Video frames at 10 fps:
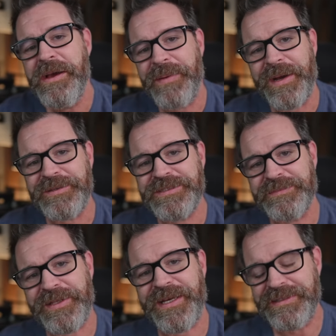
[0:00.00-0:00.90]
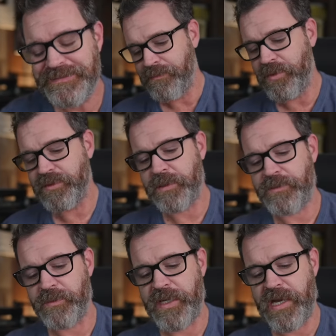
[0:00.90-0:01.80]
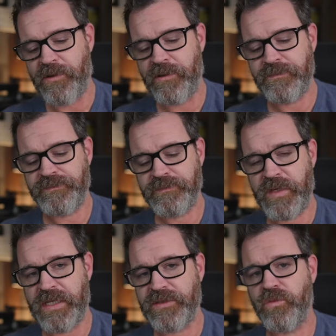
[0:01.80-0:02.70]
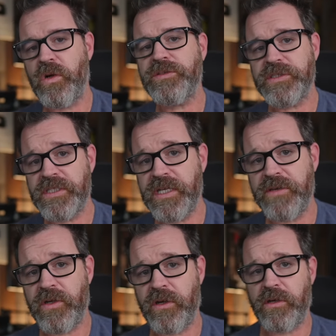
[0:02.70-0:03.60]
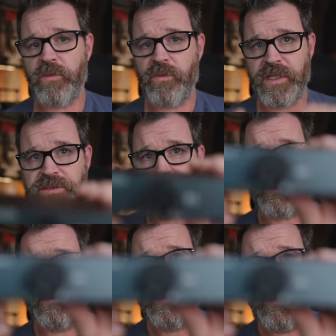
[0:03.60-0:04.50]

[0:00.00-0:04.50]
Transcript: power supply. Boost up the power. But we're also going to give an honorable mention